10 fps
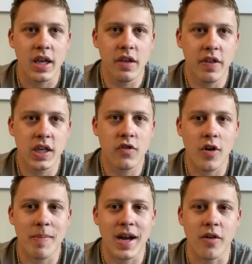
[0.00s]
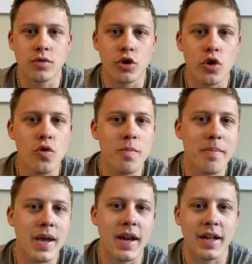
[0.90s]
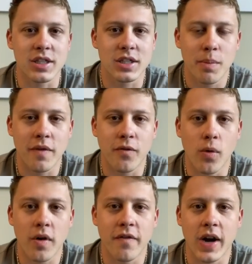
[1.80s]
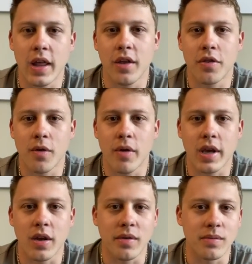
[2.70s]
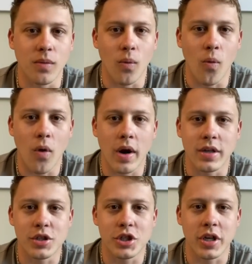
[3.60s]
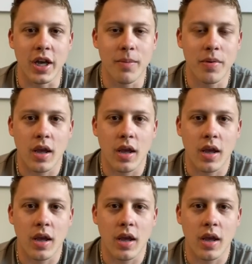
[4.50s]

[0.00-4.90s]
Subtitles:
He thinks for about 2 minutes before finally throwing in 1 chip.